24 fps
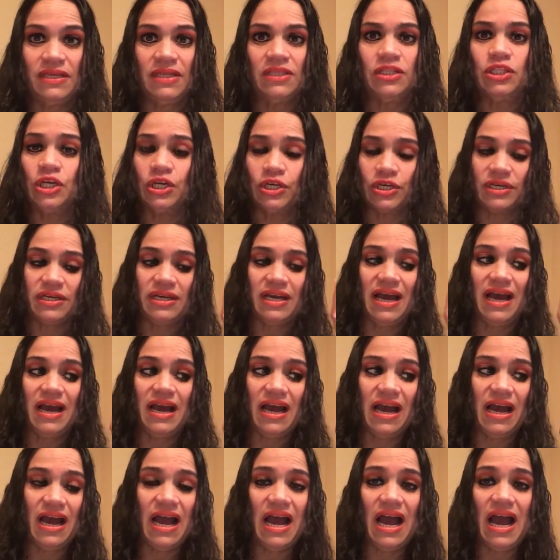Look,
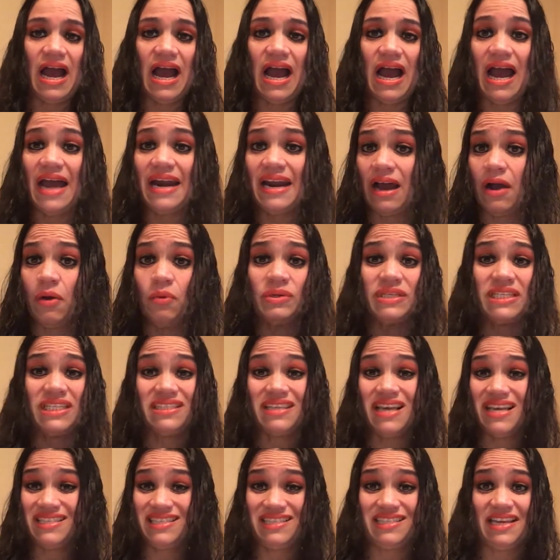and I
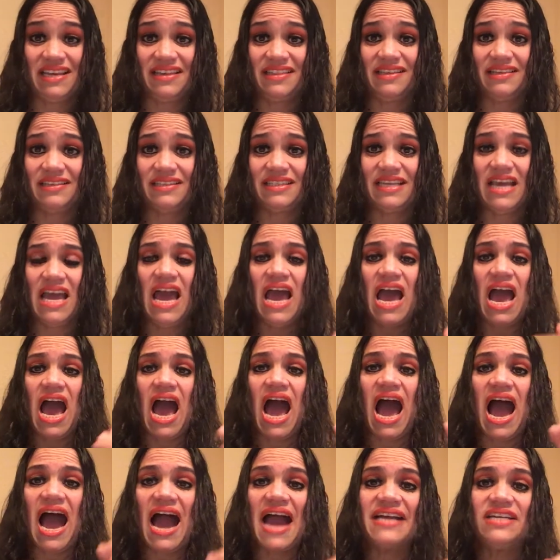always say this,
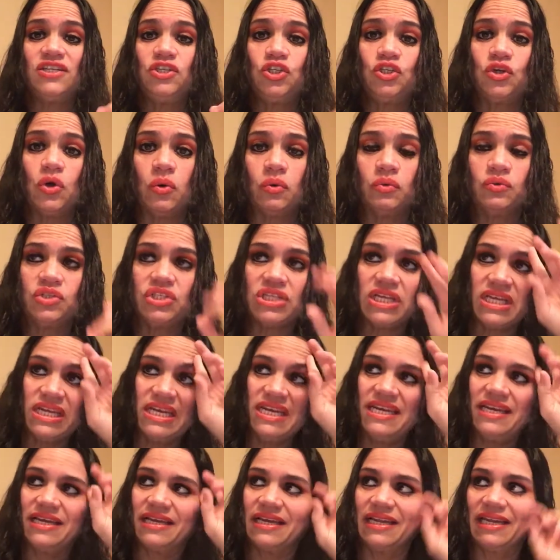I don't
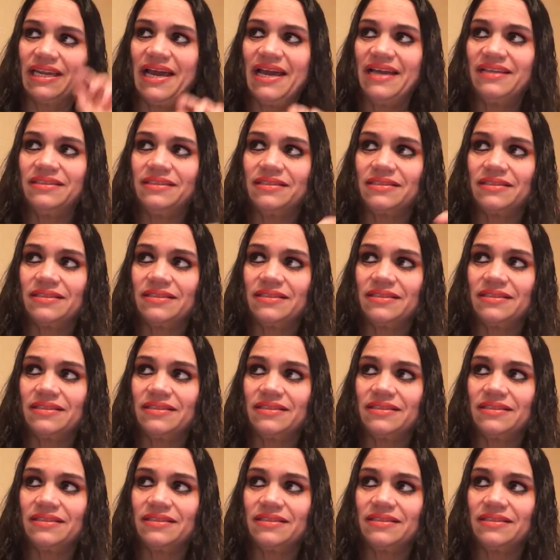deny